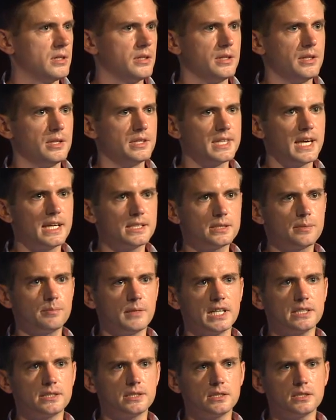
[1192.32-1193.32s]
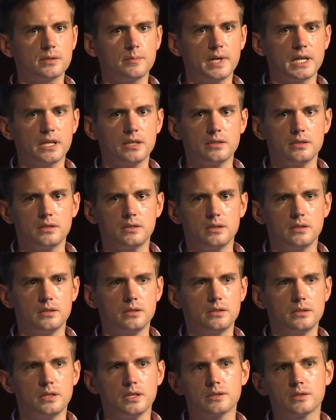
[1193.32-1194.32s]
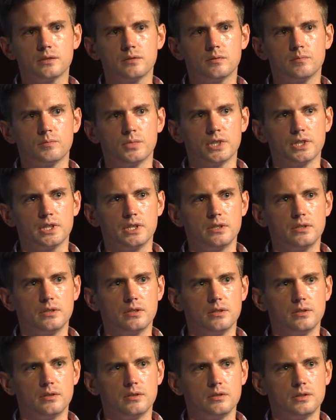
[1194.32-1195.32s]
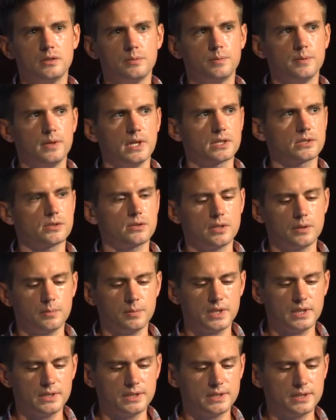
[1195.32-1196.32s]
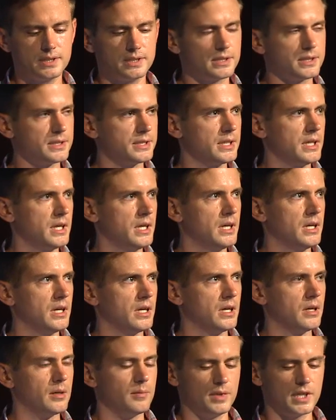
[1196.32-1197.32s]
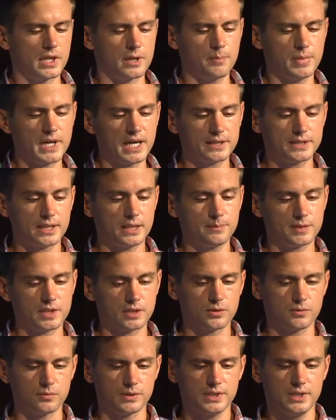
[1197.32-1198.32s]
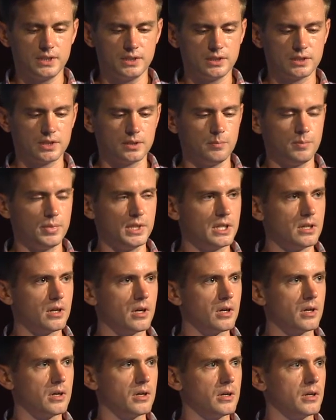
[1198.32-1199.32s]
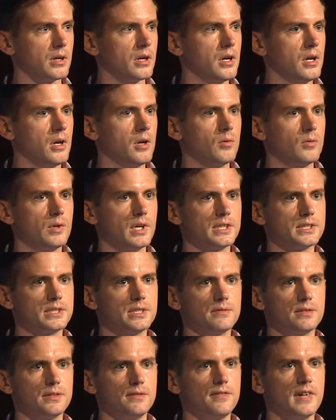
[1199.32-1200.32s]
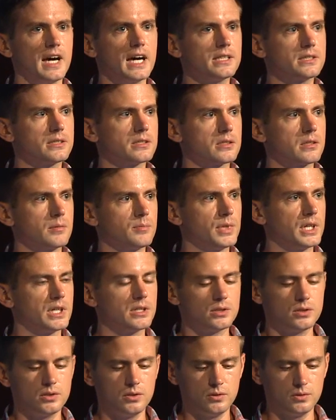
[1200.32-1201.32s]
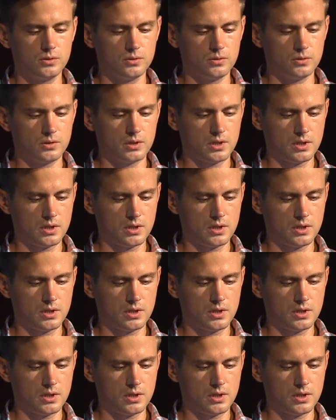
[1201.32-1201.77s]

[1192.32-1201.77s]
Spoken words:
This has some nice things about it. It doesn't bring in extra dependencies. The compile times, as we'll see in just a bit, are relatively fast compared to